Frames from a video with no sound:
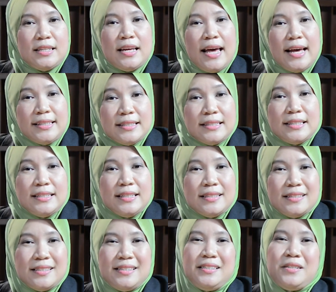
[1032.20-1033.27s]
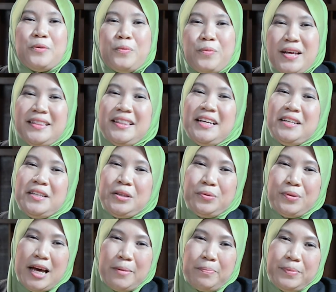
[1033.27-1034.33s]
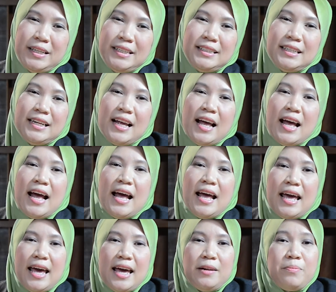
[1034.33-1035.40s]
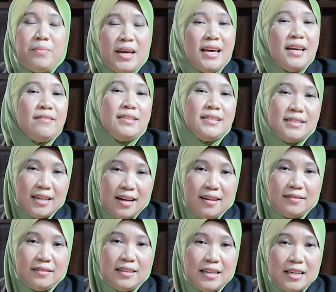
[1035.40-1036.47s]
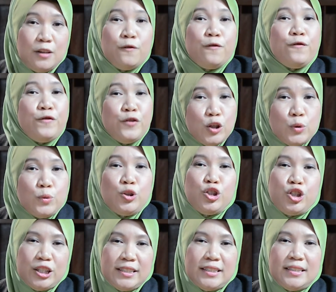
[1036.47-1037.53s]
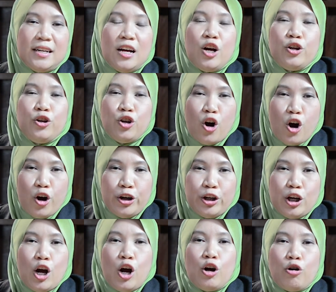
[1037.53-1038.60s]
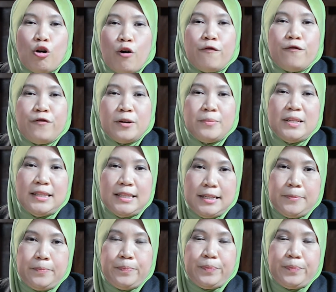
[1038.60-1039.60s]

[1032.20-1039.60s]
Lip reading: accidents waiting to happen and may result in future non-conformity.